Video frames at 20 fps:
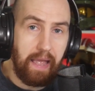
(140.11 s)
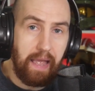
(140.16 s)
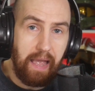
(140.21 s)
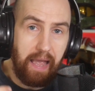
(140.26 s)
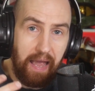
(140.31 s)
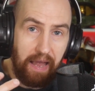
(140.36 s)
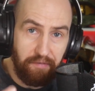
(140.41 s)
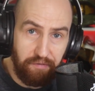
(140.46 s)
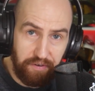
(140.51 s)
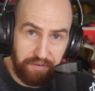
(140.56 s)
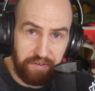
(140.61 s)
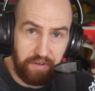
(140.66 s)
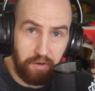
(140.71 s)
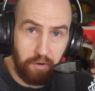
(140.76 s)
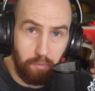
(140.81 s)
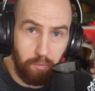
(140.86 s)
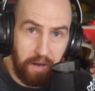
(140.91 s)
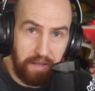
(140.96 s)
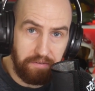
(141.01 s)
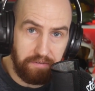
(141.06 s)
Every single
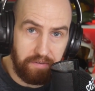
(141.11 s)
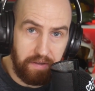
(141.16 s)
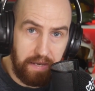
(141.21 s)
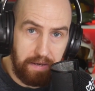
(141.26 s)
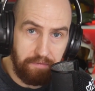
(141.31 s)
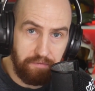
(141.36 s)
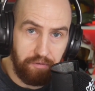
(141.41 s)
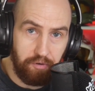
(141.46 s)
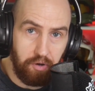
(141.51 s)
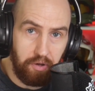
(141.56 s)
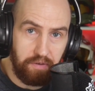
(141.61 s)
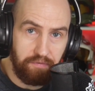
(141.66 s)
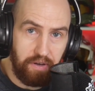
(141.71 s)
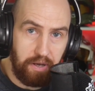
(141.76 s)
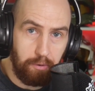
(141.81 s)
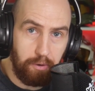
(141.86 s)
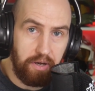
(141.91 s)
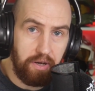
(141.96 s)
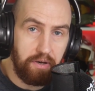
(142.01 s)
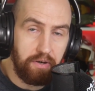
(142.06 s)
Wednesday, for all of
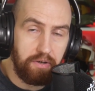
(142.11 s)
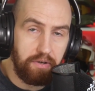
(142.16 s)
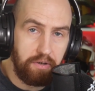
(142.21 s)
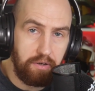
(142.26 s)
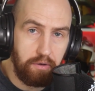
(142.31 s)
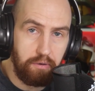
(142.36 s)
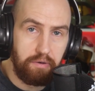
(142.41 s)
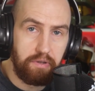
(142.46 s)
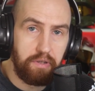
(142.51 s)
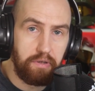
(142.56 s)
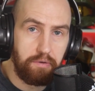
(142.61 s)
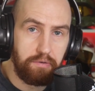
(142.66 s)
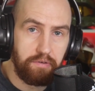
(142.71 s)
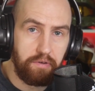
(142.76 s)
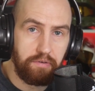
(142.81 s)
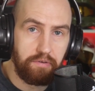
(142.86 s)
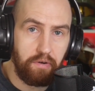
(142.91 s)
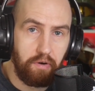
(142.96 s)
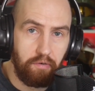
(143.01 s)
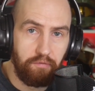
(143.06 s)
our new
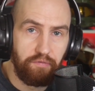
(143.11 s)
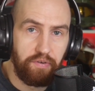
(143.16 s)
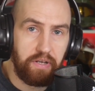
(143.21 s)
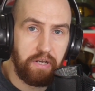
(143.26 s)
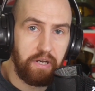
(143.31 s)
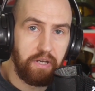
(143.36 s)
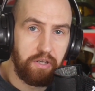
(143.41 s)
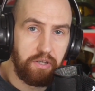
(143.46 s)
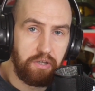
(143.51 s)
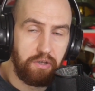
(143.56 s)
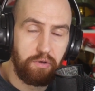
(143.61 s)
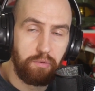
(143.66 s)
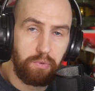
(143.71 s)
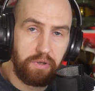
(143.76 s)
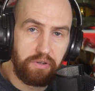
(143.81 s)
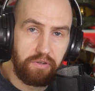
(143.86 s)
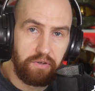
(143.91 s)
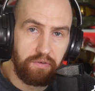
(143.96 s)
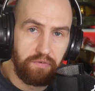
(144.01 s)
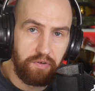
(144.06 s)
users on vidIQ, we
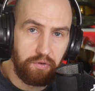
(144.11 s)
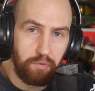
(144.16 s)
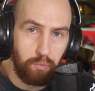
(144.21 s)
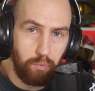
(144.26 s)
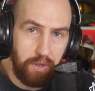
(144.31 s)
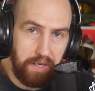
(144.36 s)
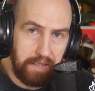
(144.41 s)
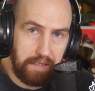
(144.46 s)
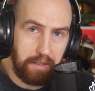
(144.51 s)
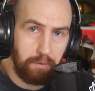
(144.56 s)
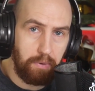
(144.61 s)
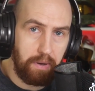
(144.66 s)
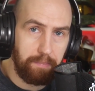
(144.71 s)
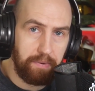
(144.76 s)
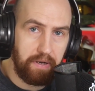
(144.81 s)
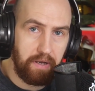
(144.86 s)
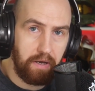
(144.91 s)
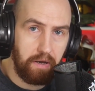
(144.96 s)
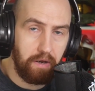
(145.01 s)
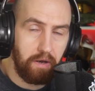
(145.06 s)
do this weekly
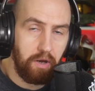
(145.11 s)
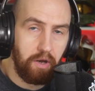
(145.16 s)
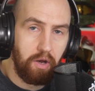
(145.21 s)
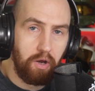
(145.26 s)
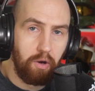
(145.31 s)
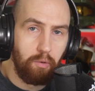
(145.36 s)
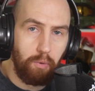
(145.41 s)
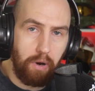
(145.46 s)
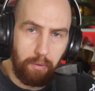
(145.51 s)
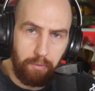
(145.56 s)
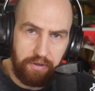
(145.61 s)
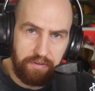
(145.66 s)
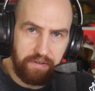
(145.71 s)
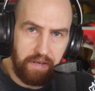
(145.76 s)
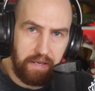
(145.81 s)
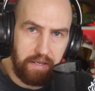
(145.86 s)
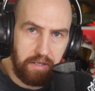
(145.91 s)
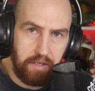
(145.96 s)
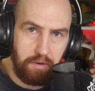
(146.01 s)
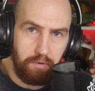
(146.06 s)
webinar where we
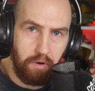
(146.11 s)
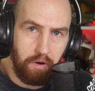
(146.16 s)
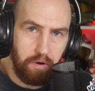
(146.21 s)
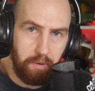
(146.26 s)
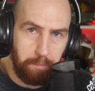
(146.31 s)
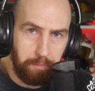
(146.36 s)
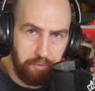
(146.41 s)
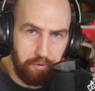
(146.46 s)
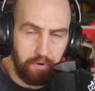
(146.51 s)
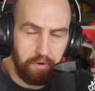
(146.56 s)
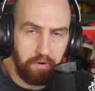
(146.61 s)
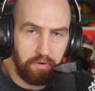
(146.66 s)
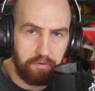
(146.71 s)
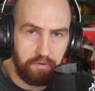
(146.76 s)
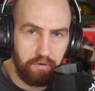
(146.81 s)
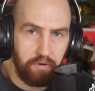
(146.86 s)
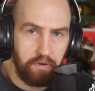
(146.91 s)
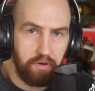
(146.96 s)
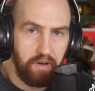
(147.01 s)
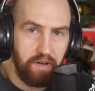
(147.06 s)
take you on a product
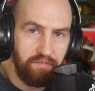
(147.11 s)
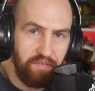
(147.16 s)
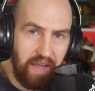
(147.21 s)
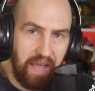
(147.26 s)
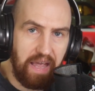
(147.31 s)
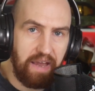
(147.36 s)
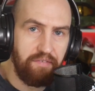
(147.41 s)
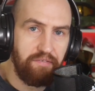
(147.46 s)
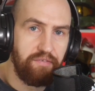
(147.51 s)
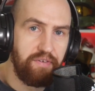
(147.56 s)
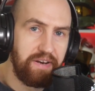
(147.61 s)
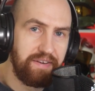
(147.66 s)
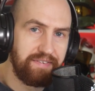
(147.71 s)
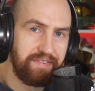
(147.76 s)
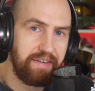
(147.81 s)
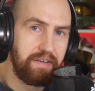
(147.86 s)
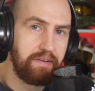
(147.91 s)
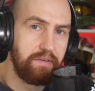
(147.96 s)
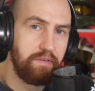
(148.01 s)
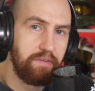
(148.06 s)
tour of every
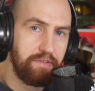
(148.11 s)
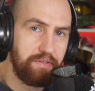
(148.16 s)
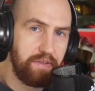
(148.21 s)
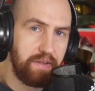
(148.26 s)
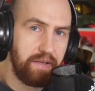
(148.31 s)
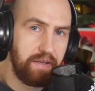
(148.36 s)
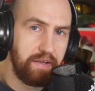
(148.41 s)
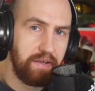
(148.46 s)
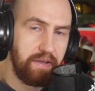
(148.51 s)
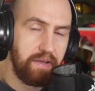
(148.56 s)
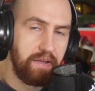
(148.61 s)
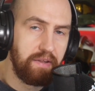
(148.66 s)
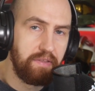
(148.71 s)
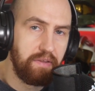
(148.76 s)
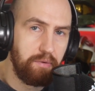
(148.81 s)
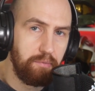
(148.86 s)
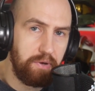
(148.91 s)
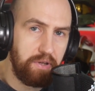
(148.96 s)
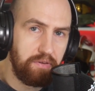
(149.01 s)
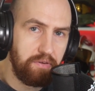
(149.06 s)
single thing that
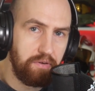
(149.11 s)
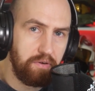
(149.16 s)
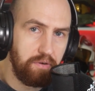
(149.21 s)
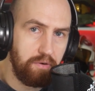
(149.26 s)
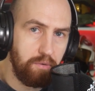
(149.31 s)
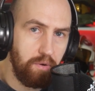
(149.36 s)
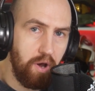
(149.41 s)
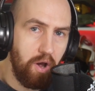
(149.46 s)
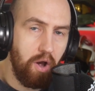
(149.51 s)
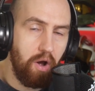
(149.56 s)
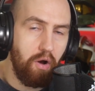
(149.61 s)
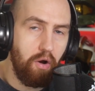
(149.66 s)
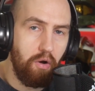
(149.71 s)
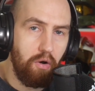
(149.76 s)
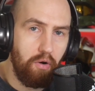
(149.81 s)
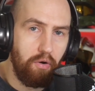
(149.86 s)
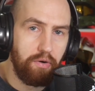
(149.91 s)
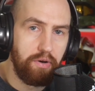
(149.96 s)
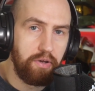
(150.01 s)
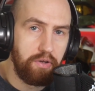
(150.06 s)
we do
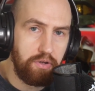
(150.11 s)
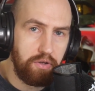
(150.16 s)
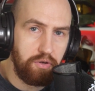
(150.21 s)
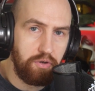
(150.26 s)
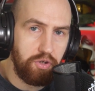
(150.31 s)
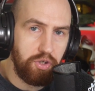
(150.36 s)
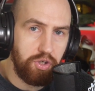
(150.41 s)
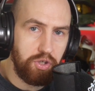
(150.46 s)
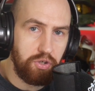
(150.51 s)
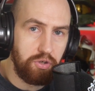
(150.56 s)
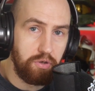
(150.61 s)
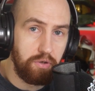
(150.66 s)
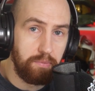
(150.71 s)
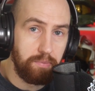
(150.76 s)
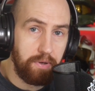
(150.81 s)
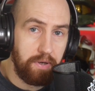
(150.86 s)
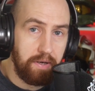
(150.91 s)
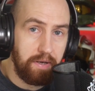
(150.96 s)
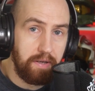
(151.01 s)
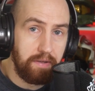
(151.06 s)
on YouTube
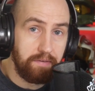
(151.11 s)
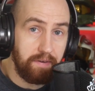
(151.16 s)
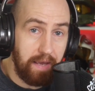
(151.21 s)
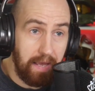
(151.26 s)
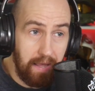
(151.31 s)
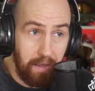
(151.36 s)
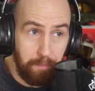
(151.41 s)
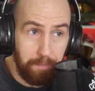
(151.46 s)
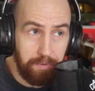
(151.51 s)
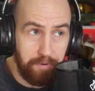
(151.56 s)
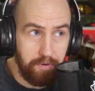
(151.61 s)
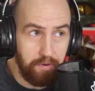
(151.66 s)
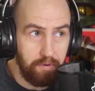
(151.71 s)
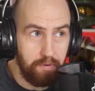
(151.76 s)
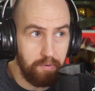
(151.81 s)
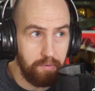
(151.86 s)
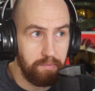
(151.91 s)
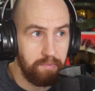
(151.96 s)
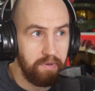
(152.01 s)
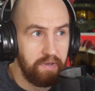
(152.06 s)
to help
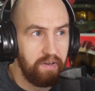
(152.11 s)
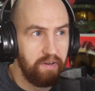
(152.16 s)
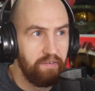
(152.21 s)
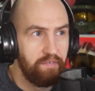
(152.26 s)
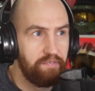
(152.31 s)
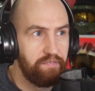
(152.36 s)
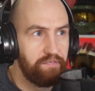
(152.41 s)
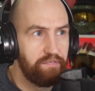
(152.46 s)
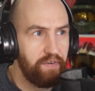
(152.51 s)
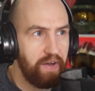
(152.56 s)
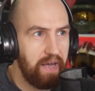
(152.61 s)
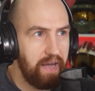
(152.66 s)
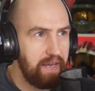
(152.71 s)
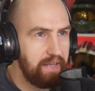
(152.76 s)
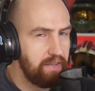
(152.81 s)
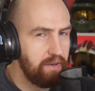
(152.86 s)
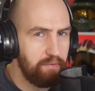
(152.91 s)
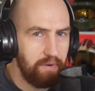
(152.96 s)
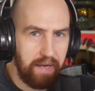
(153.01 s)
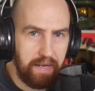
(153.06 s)
you find
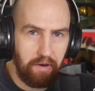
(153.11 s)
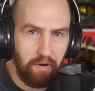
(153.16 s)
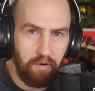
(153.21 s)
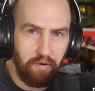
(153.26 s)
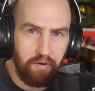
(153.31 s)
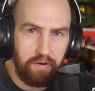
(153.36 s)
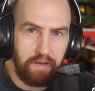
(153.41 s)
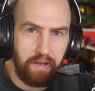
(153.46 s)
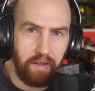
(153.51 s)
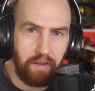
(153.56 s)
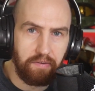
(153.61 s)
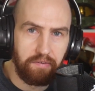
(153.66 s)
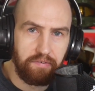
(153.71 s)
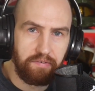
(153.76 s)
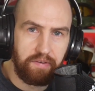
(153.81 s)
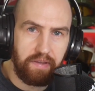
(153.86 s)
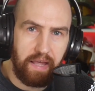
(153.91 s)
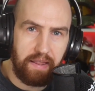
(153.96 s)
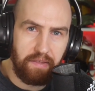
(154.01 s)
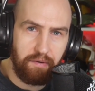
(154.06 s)
the right audience,
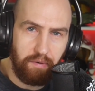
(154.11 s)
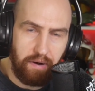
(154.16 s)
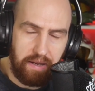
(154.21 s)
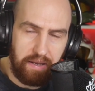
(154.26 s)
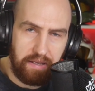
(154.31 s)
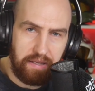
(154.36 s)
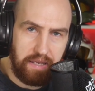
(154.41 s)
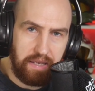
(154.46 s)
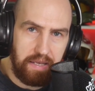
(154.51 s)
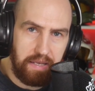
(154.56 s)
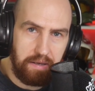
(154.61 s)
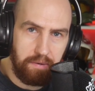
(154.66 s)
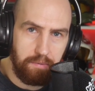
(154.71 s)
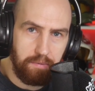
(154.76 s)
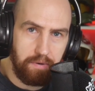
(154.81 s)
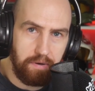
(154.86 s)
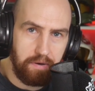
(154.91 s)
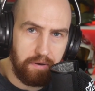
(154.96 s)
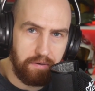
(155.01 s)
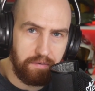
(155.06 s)
get the right
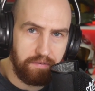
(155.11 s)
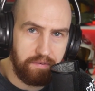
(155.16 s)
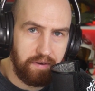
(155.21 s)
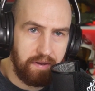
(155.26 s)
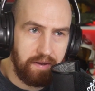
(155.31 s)
keywords,